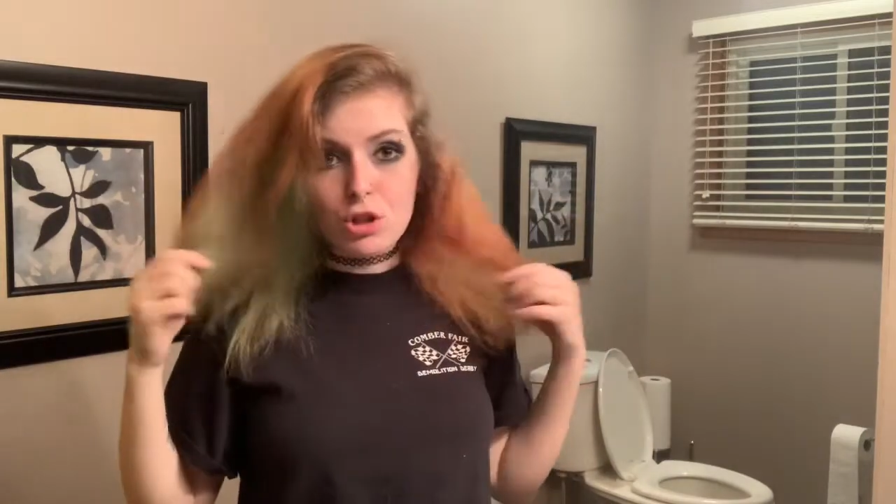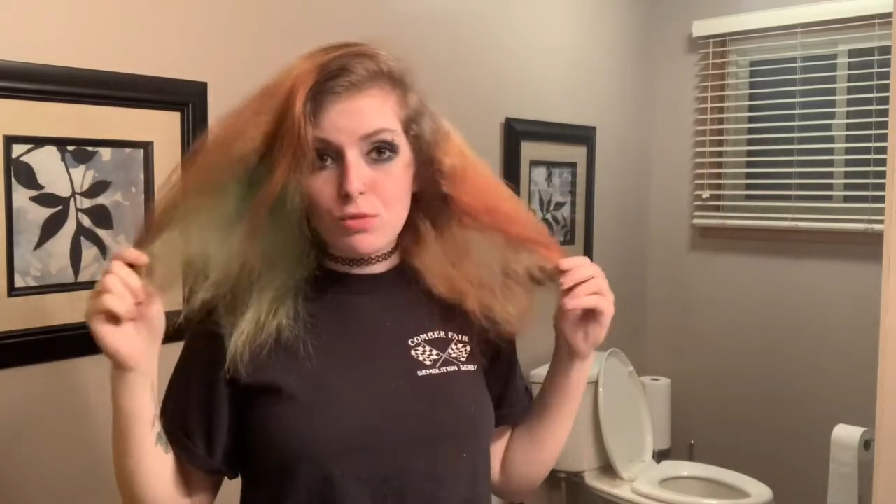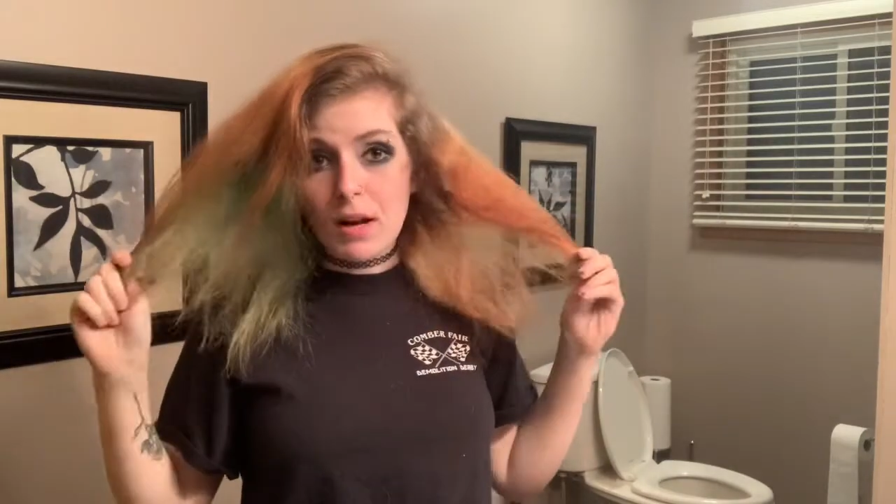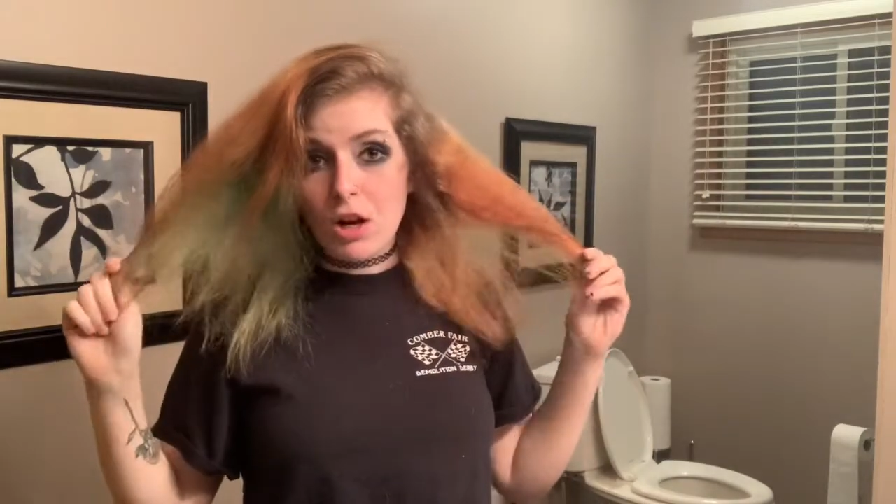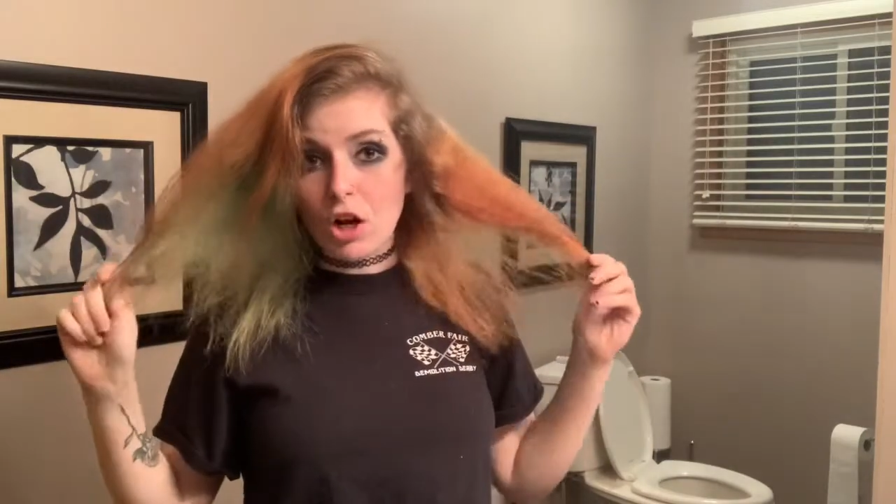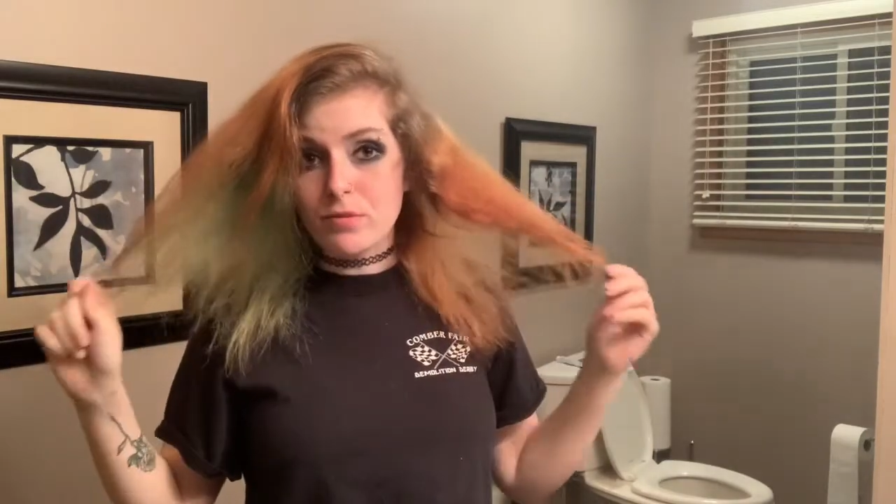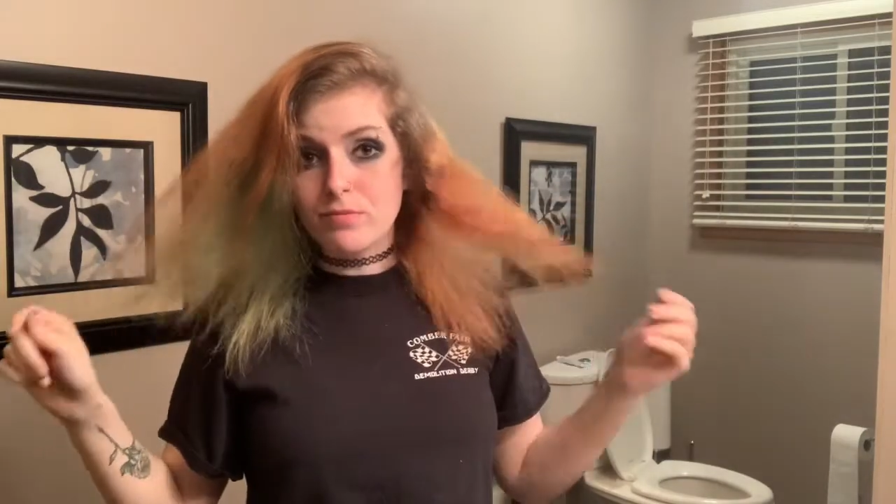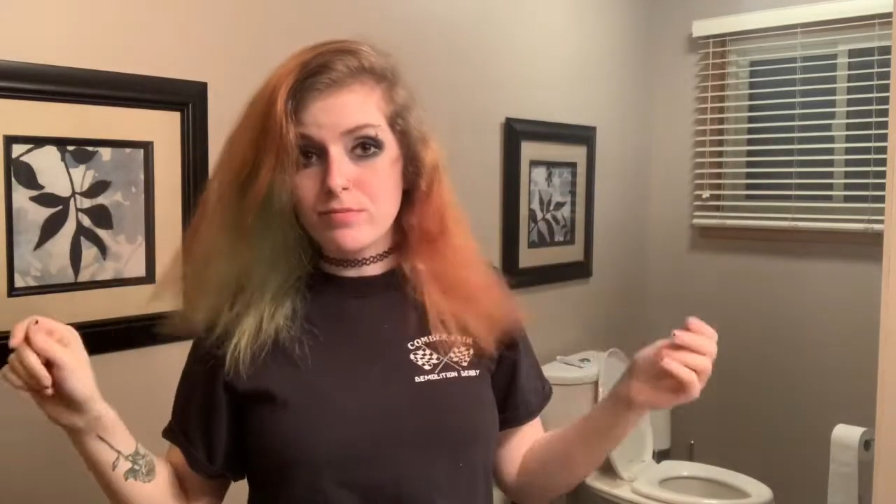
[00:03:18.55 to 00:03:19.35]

the red on.